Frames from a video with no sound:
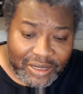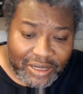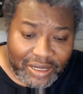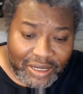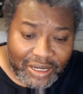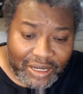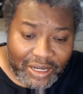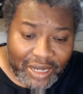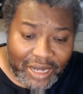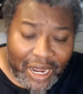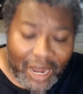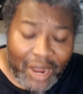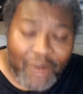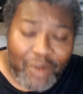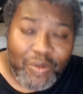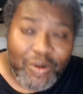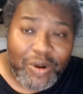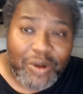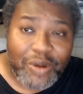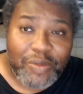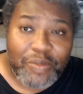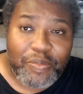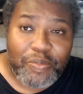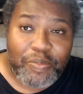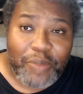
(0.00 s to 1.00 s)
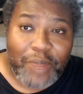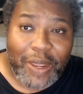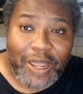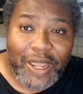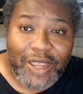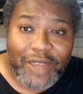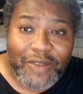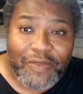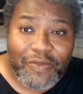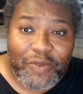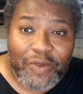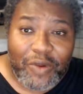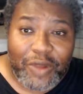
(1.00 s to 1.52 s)
now we're
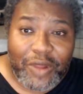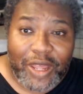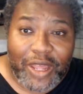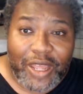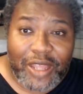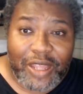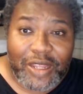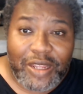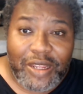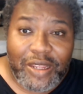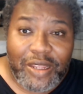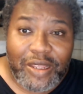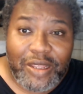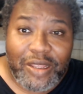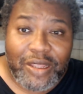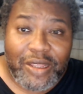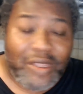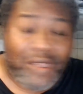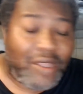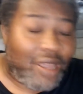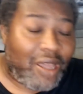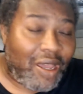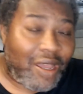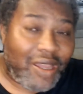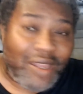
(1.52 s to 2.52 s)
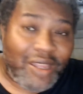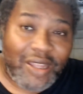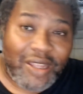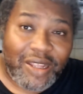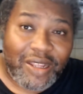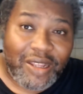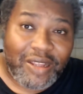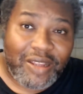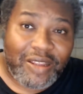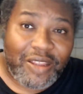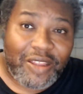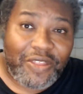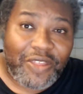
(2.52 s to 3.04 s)
paying for that.
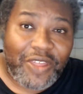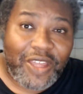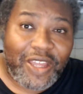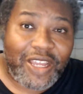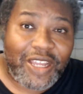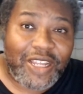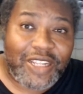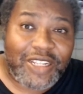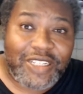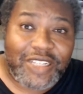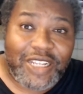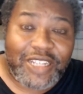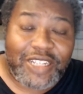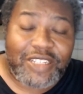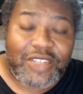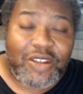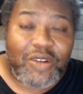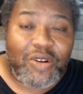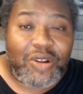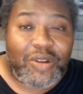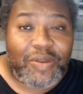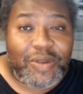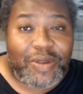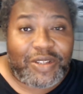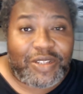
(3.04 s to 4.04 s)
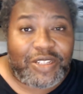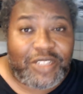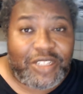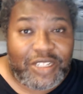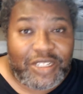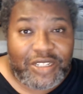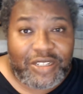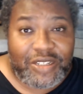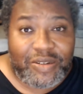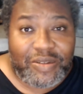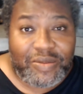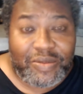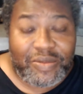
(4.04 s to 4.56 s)
The thing is, it's all about the
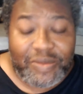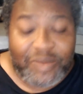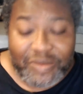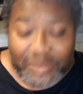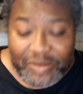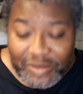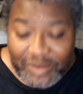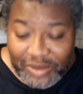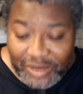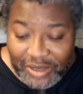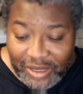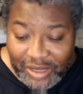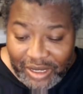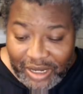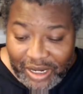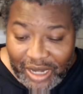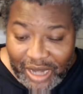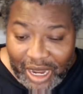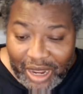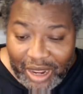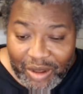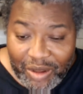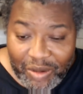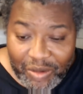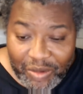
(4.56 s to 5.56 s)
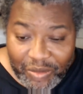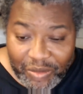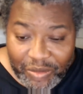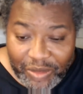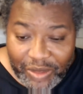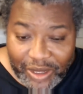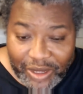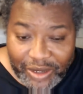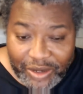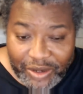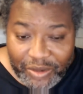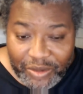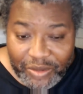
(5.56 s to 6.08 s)
system and how
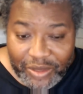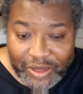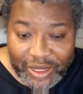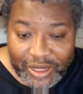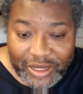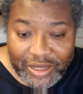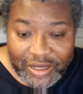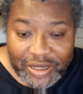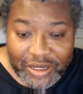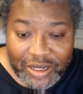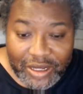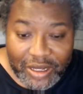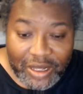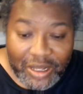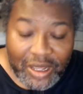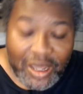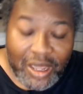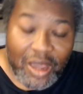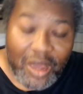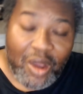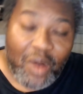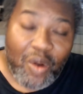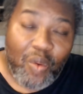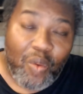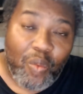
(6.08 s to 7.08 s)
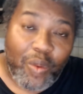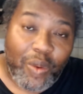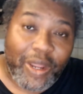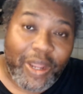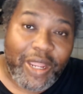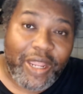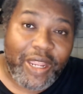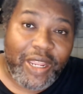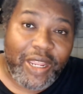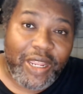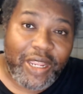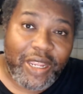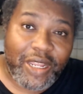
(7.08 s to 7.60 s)
they do things.
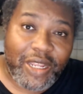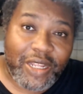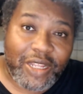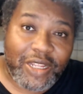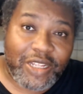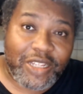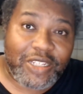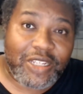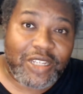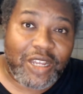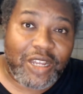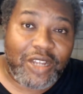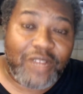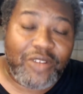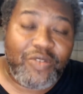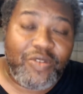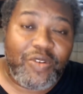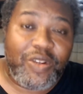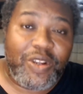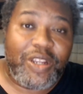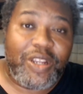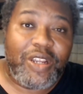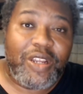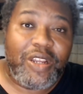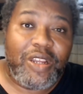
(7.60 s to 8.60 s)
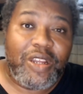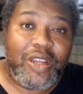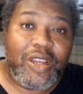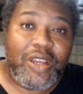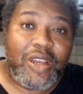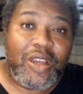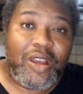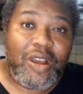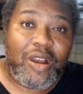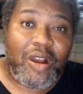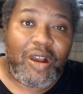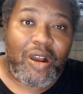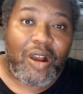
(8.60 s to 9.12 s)
We in this country
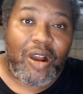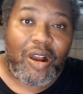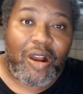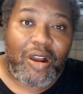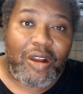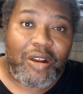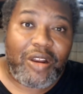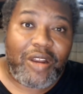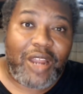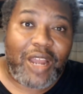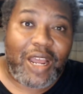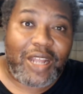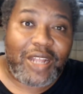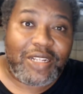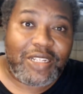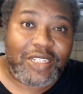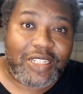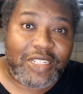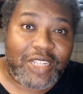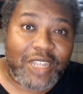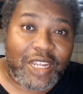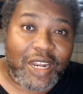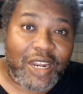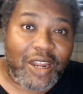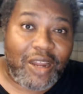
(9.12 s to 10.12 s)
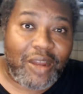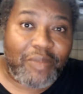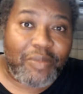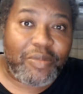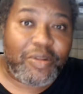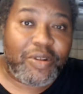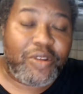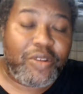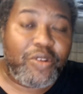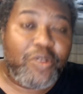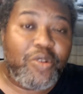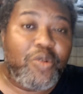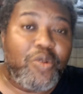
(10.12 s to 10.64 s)
are not set up
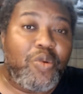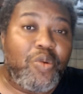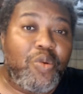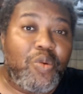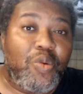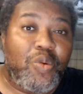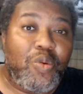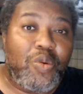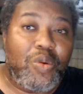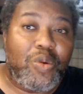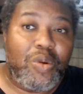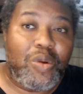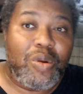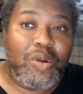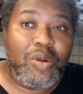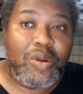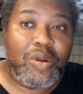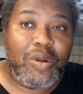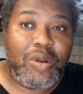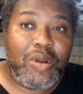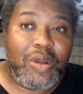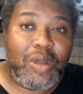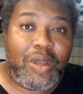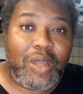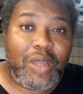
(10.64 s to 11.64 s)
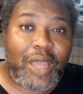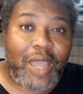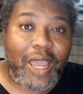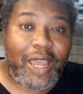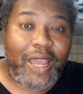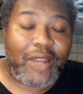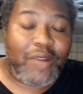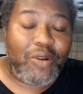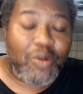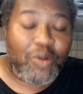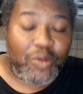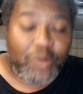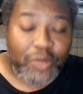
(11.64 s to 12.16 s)
to
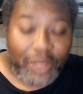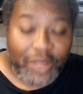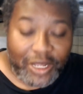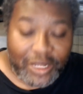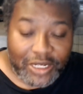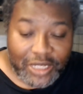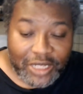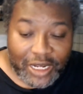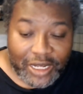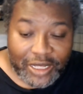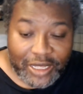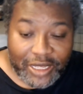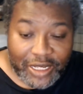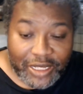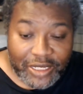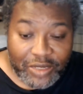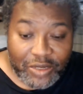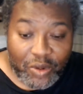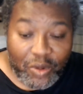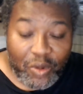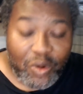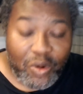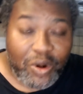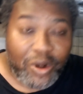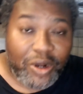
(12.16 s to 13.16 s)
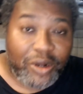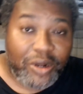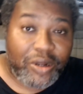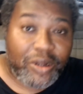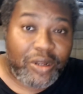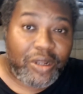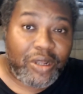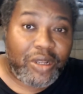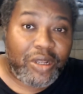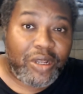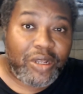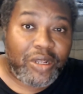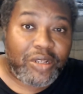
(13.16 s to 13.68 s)
handle things like this or
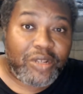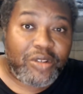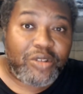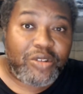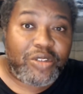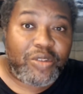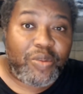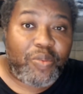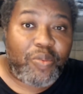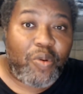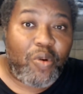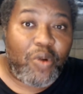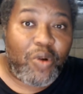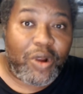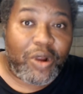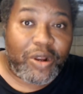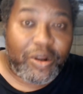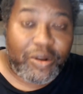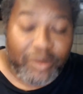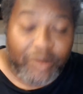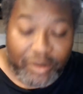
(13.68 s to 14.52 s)
to support